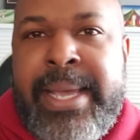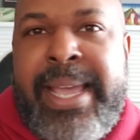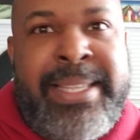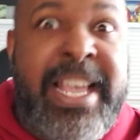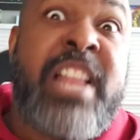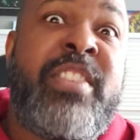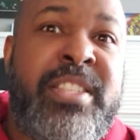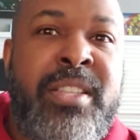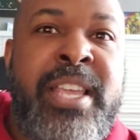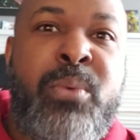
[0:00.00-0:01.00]
is out of
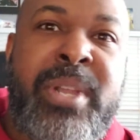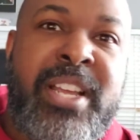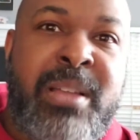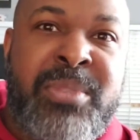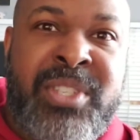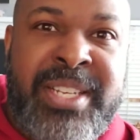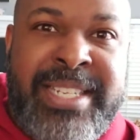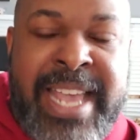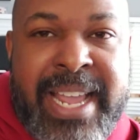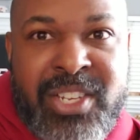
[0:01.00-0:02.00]
its league when it comes to
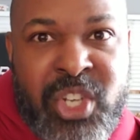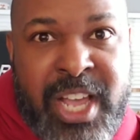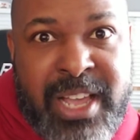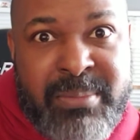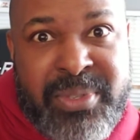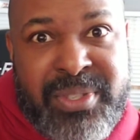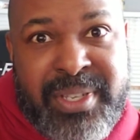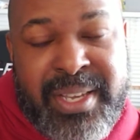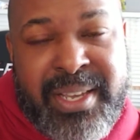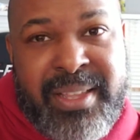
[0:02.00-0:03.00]
tech jobs
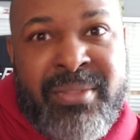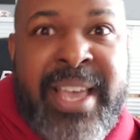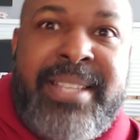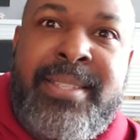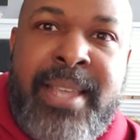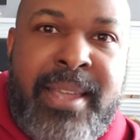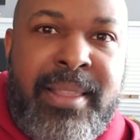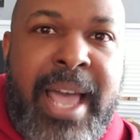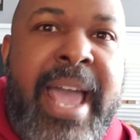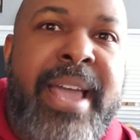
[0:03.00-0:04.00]
that
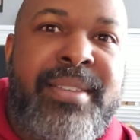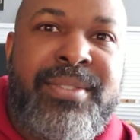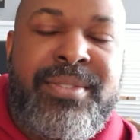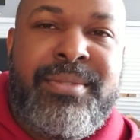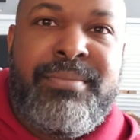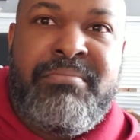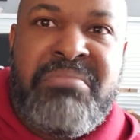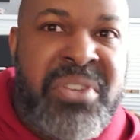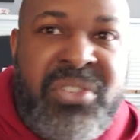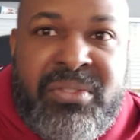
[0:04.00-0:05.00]
Seattle has.
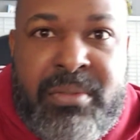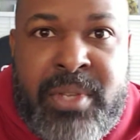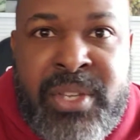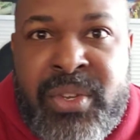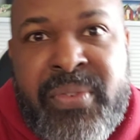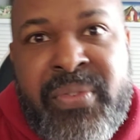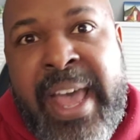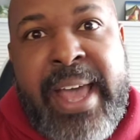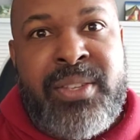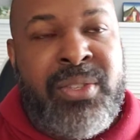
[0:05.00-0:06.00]
Which, these are
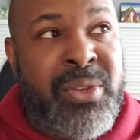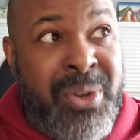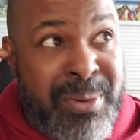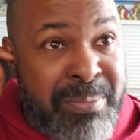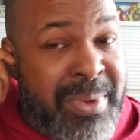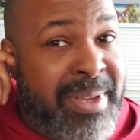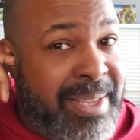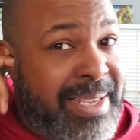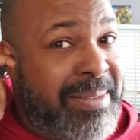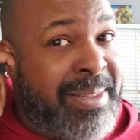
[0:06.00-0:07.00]
facts. So you're
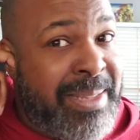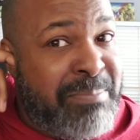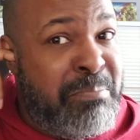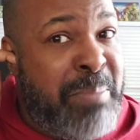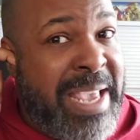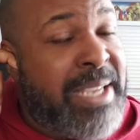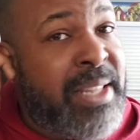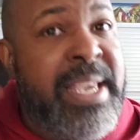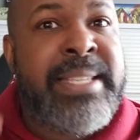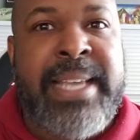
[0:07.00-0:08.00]
the big
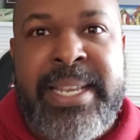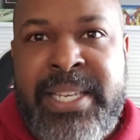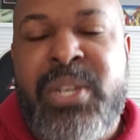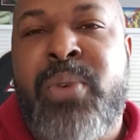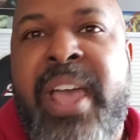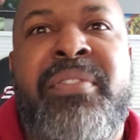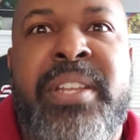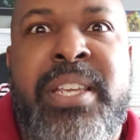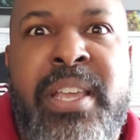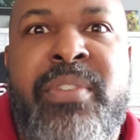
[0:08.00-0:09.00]
leagues. I do have to
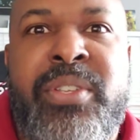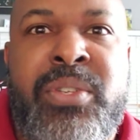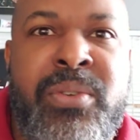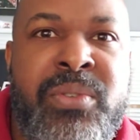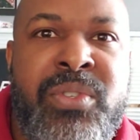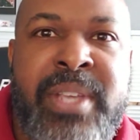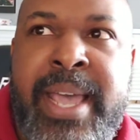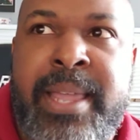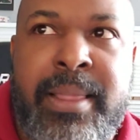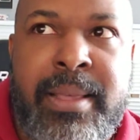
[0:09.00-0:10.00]
give it to
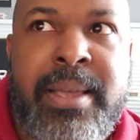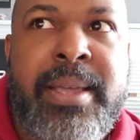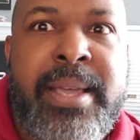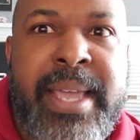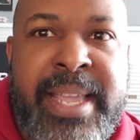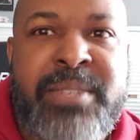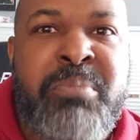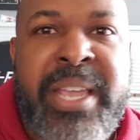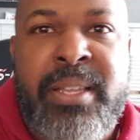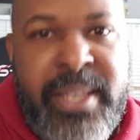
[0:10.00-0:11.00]
Seattle. It's
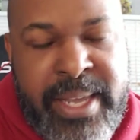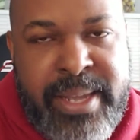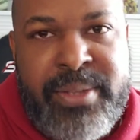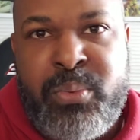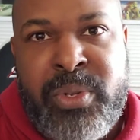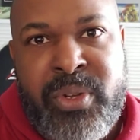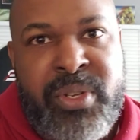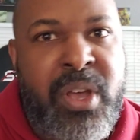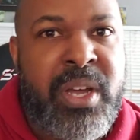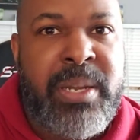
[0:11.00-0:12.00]
big leagues when you're
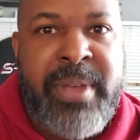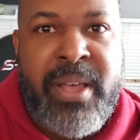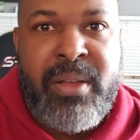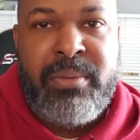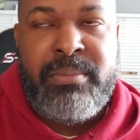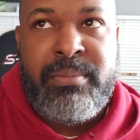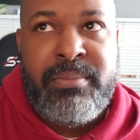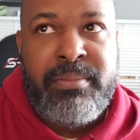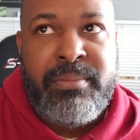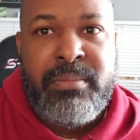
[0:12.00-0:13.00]
talking about
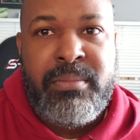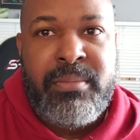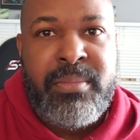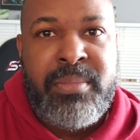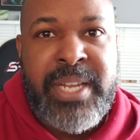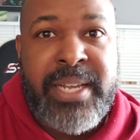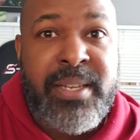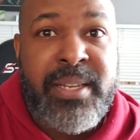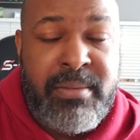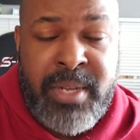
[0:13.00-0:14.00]

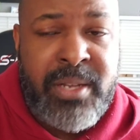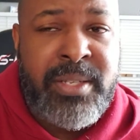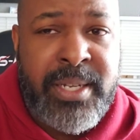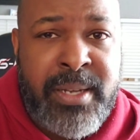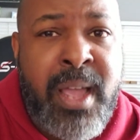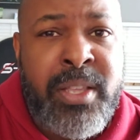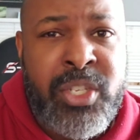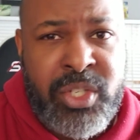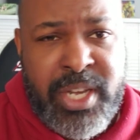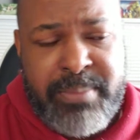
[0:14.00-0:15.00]
techno, you know,
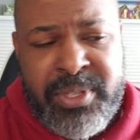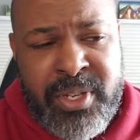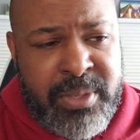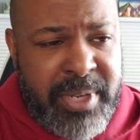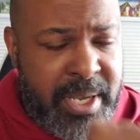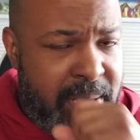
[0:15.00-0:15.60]
technology jobs. Excuse me.